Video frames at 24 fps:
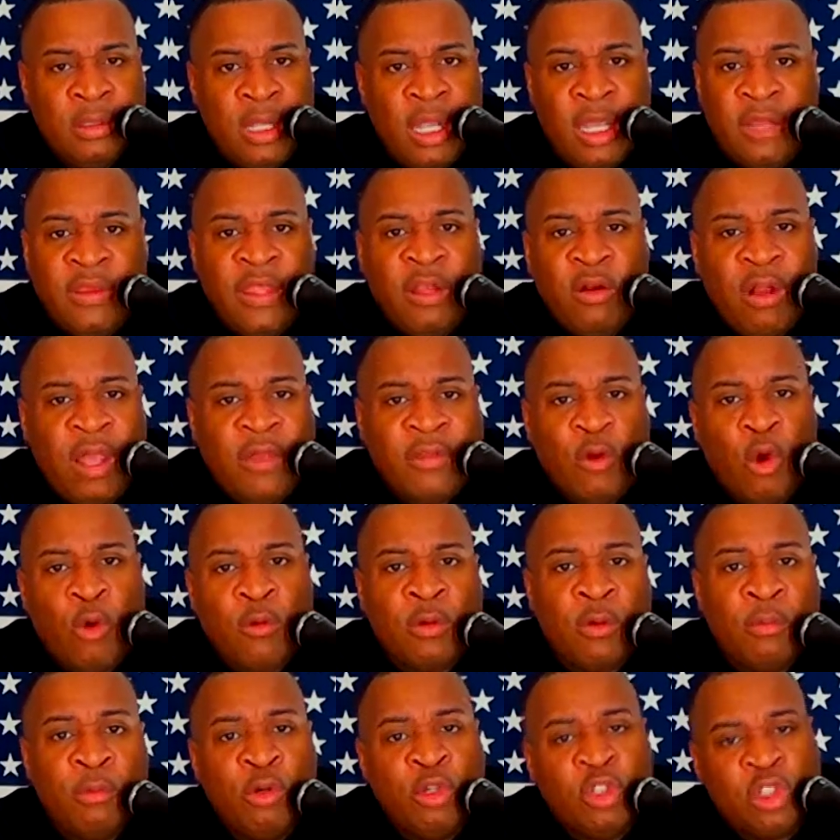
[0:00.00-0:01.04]
and they don't have to
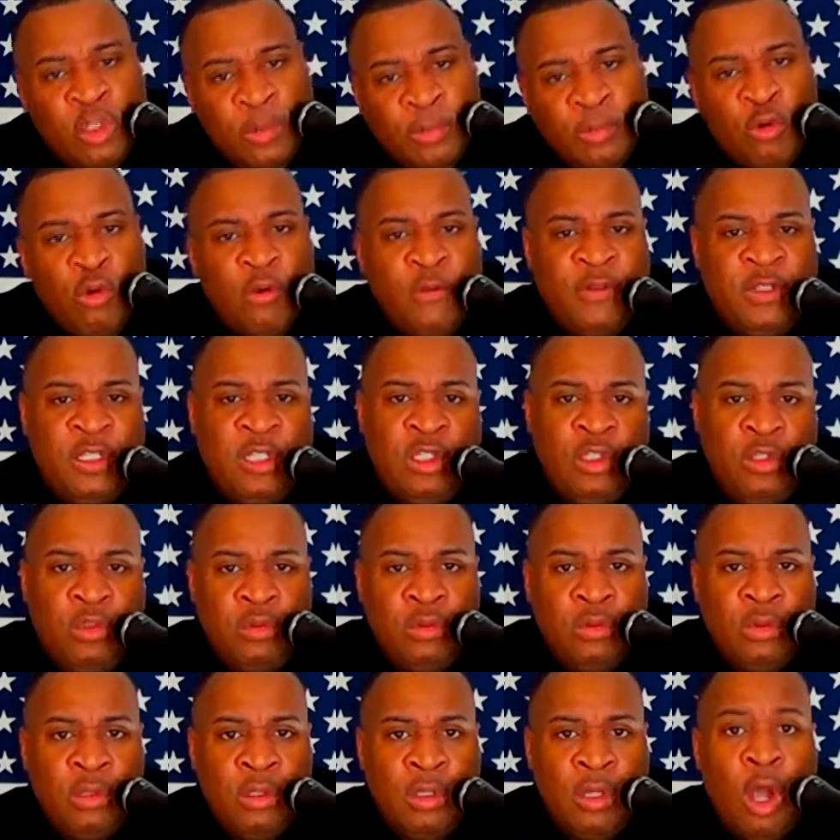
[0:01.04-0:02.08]
open the books to prove it to you.
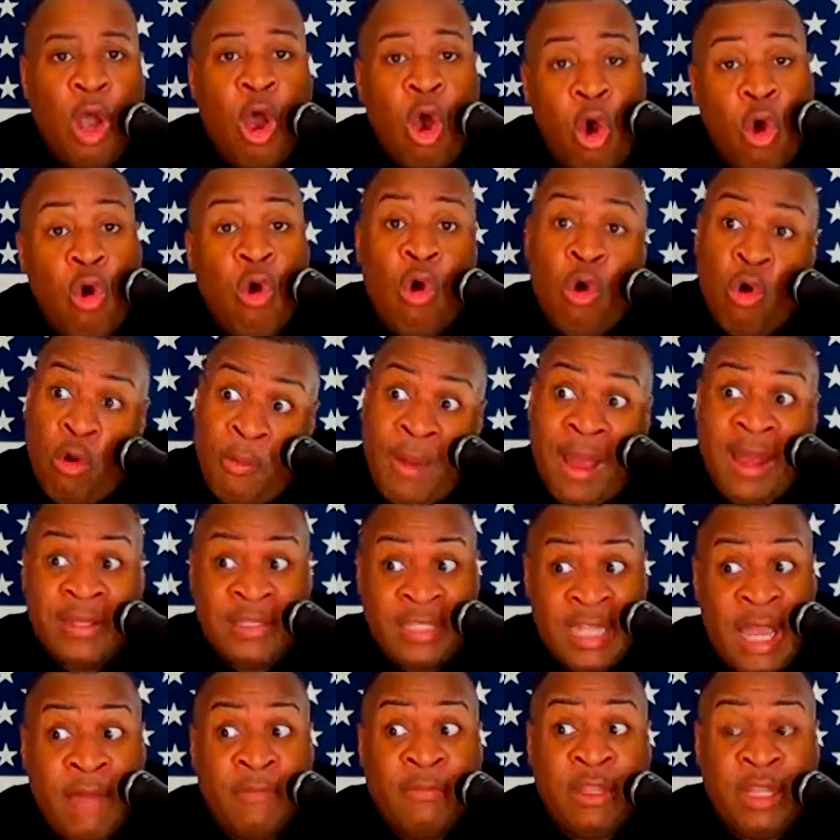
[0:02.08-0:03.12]
Oh, or by the
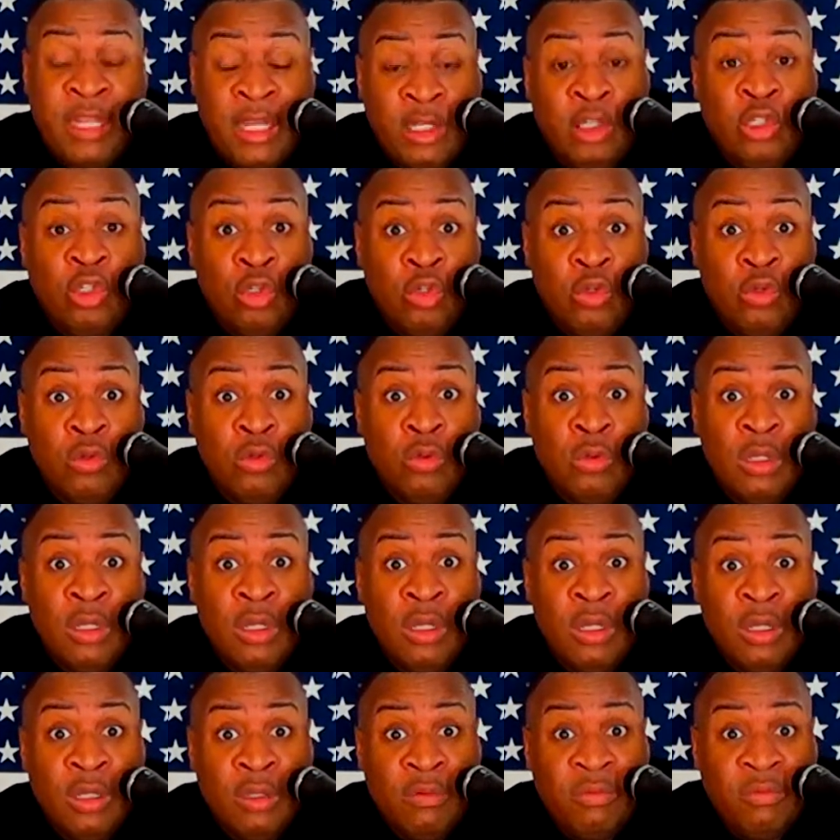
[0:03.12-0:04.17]
time that they do,
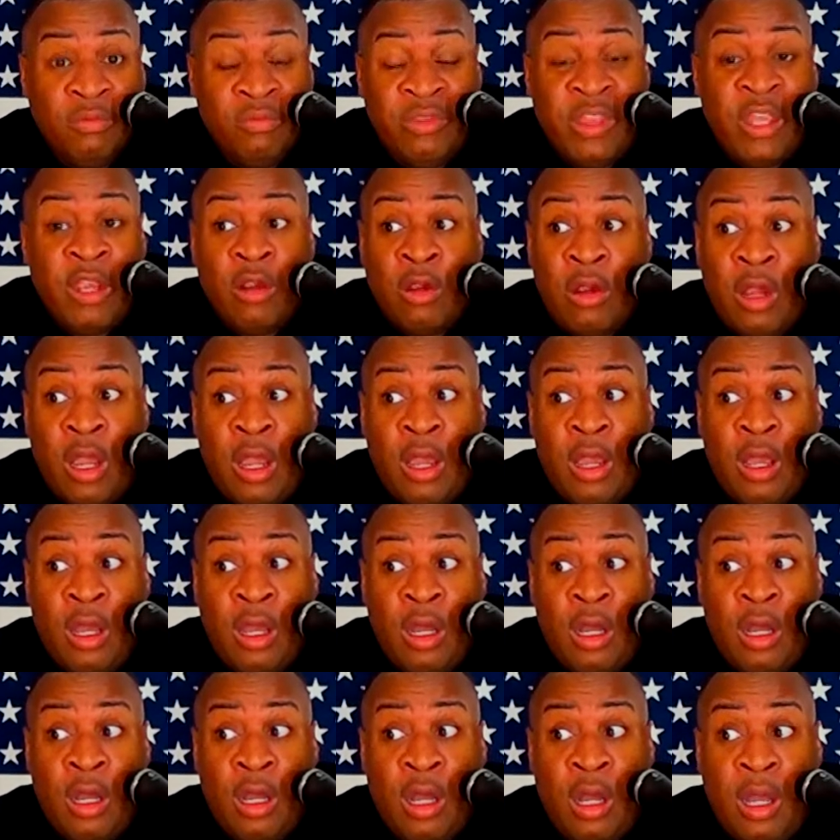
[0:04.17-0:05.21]
their
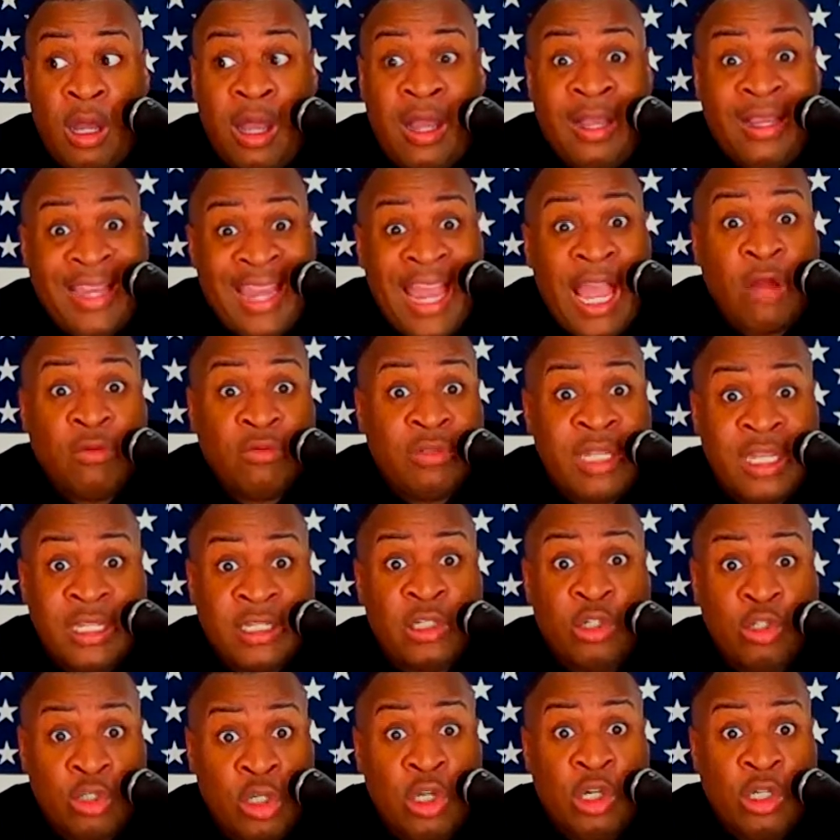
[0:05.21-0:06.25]
accountant
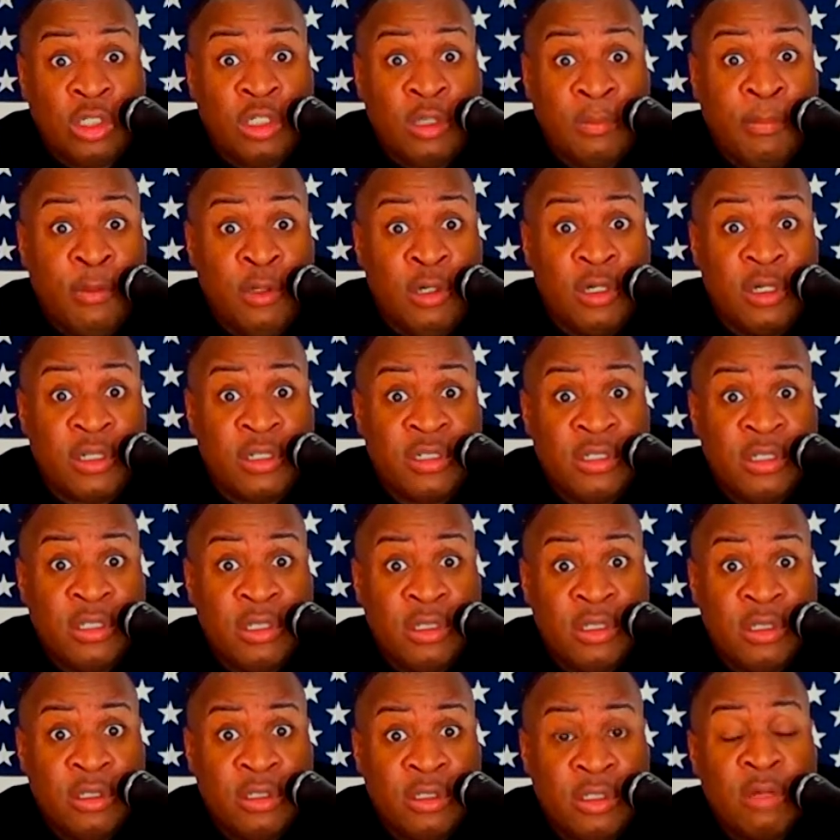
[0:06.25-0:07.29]
has cooked the books
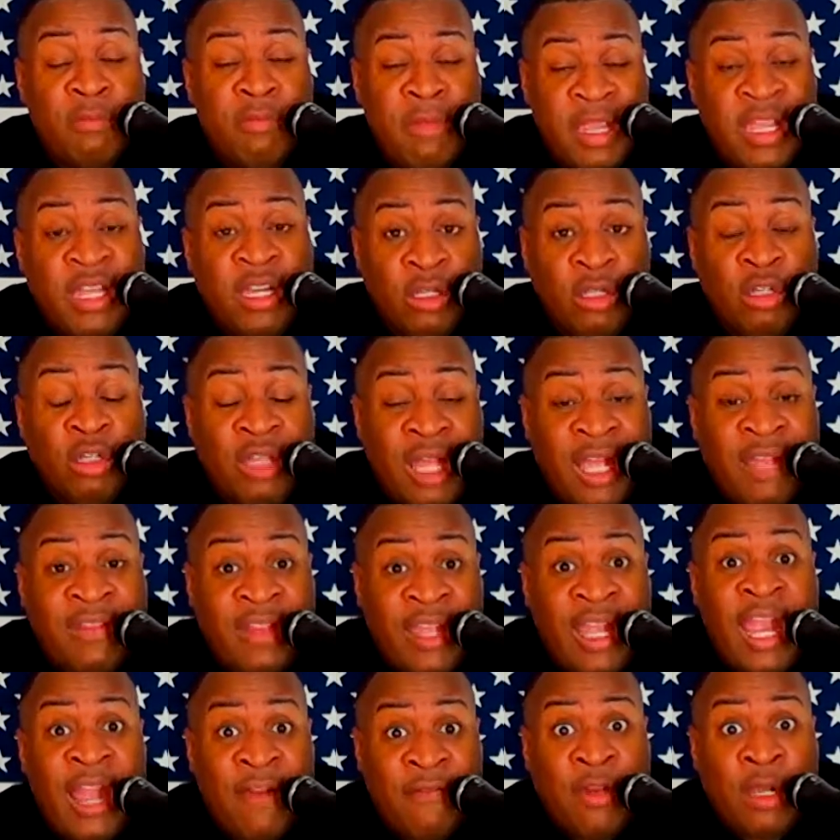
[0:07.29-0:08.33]
to make it look like
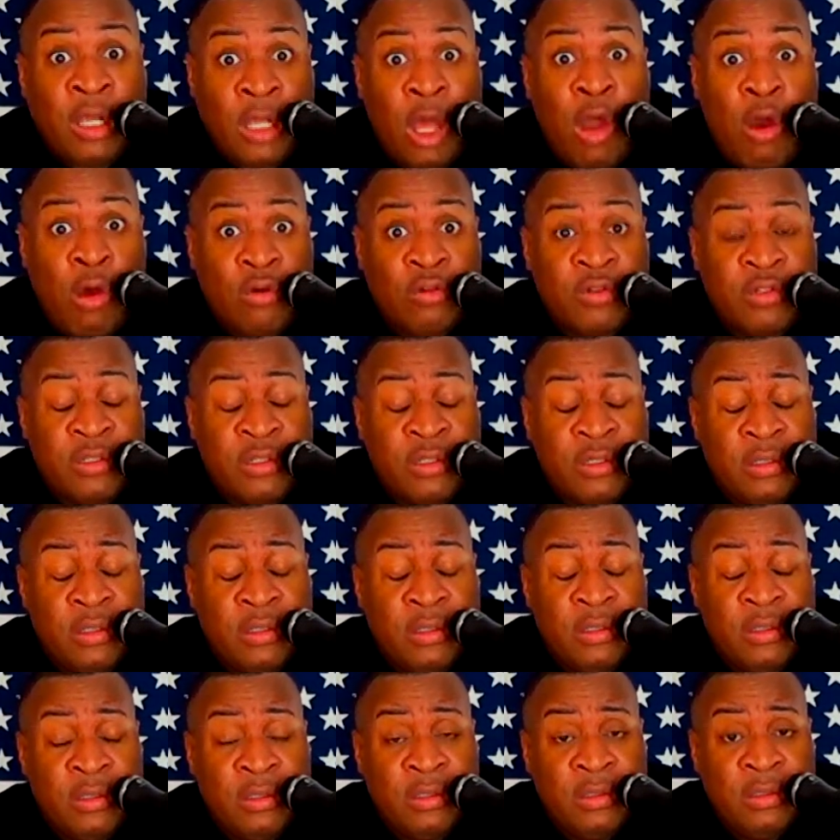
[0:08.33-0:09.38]
they have a loss.
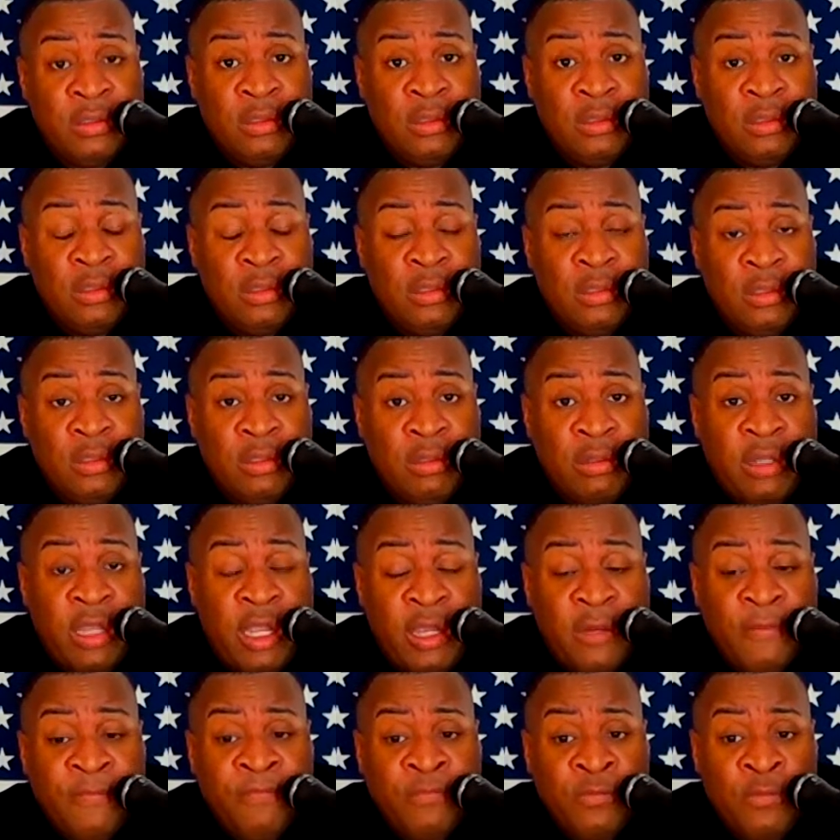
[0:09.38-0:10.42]

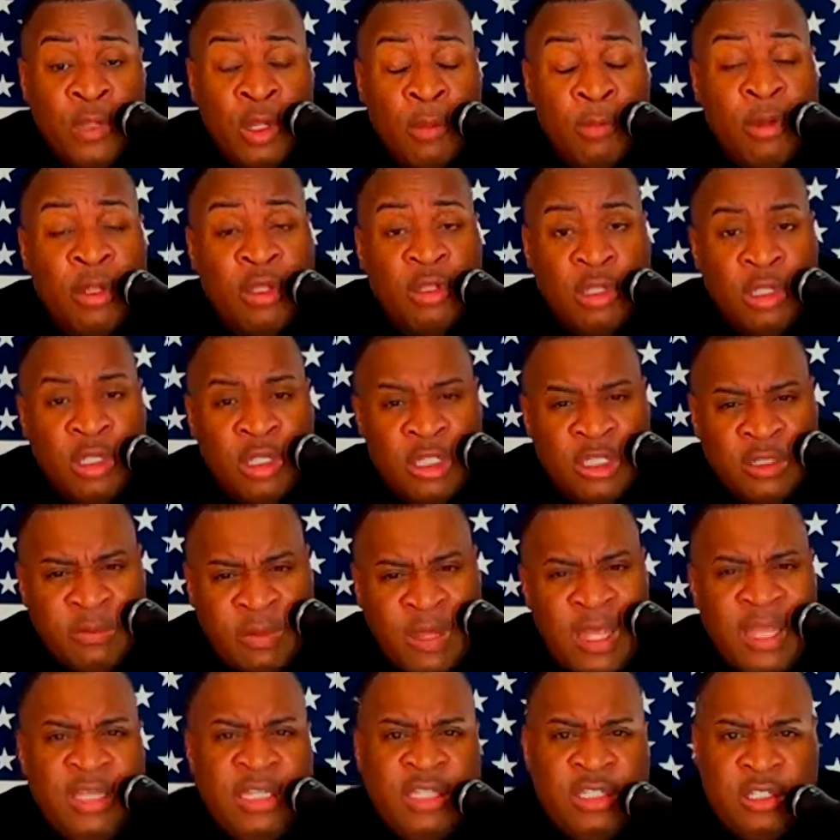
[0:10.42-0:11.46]
Okay? But
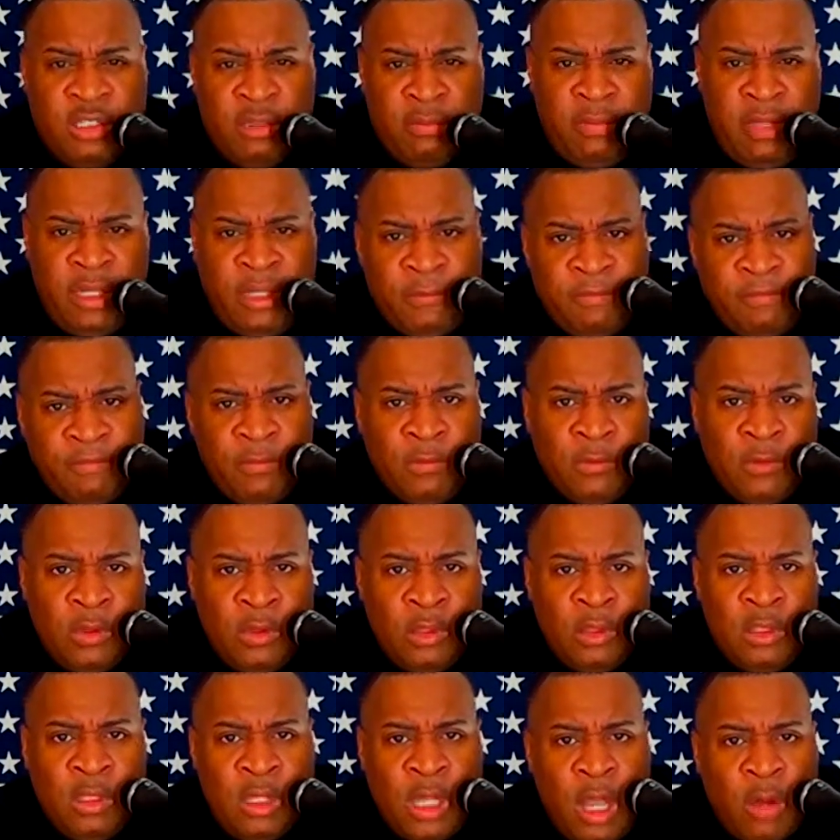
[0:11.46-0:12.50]
explain this to me.
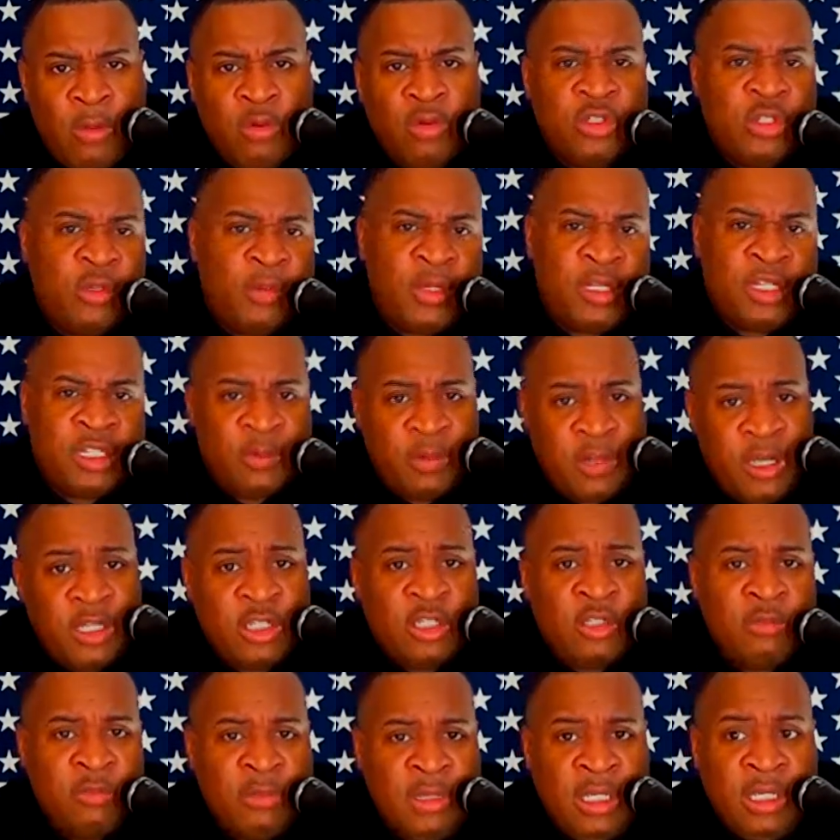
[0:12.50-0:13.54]
I want somebody to explain
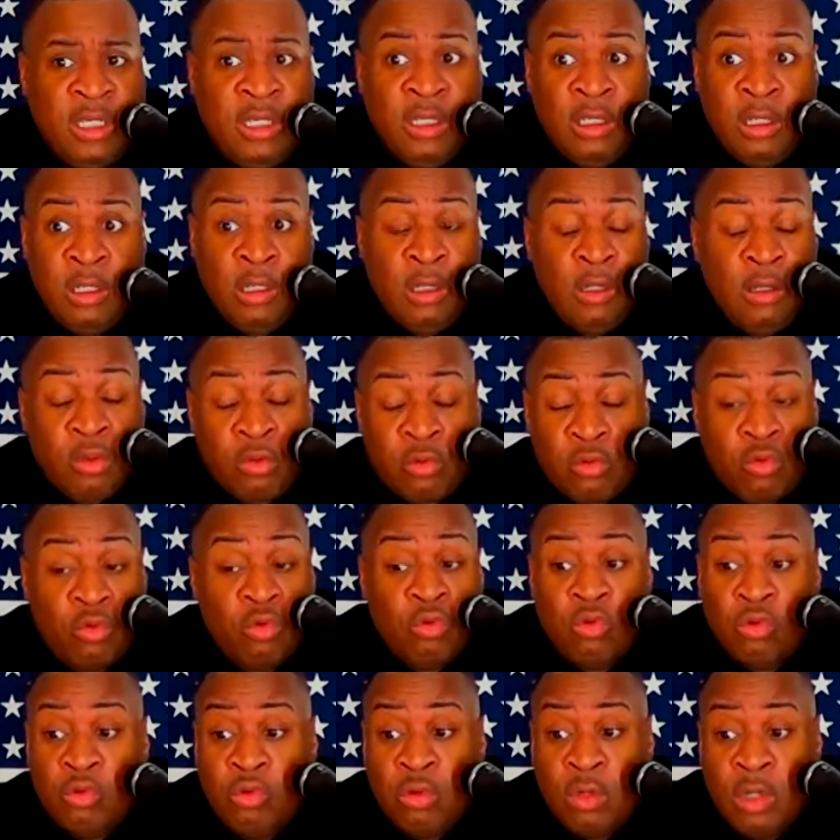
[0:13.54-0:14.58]
to me
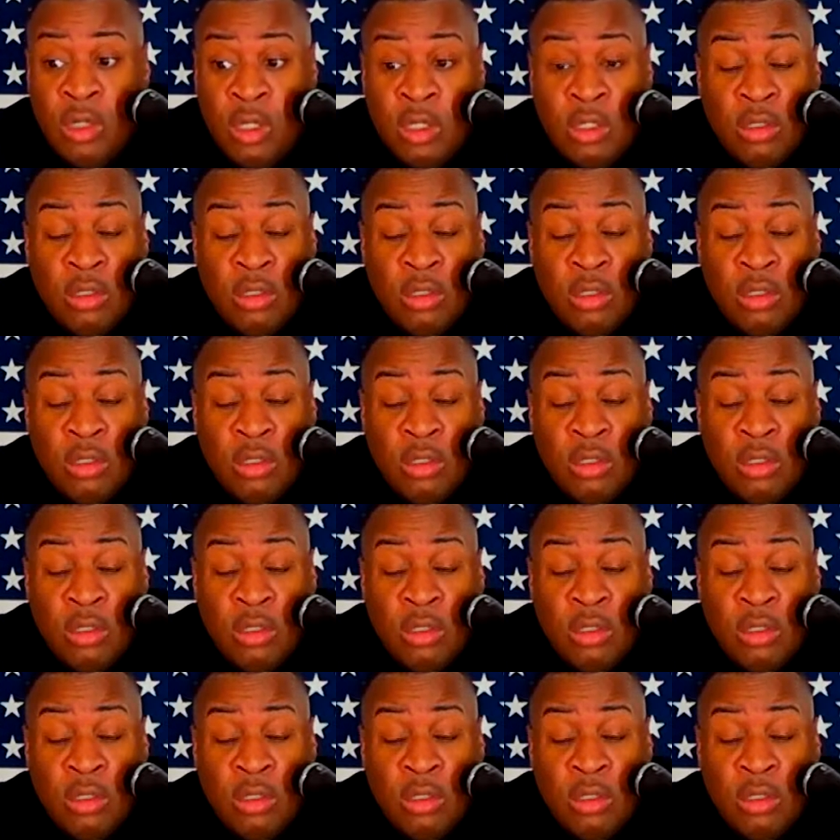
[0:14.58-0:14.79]
through